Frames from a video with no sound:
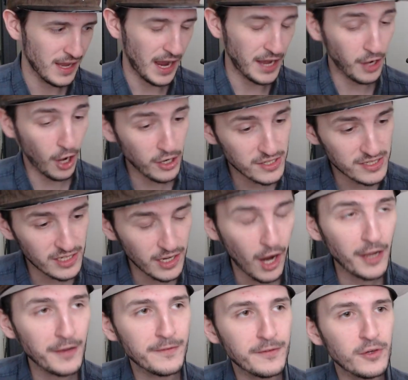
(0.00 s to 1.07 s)
And honestly,
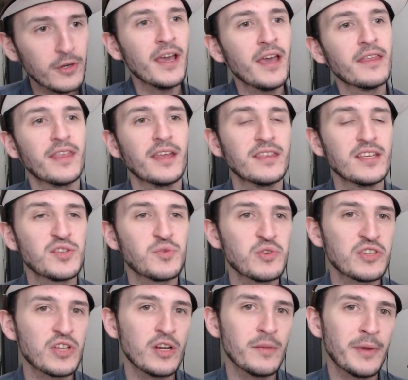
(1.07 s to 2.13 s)
I thought that this
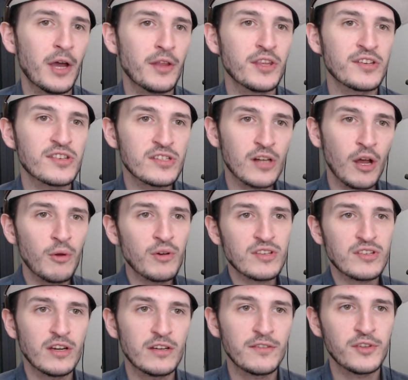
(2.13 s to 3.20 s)
was going to be on the slower
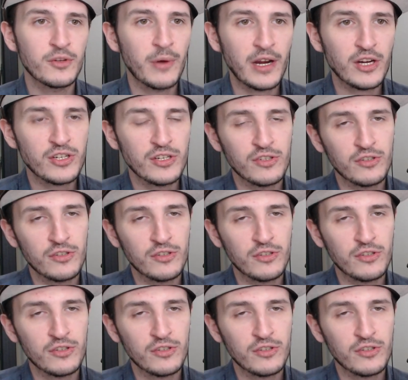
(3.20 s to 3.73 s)
side of direction.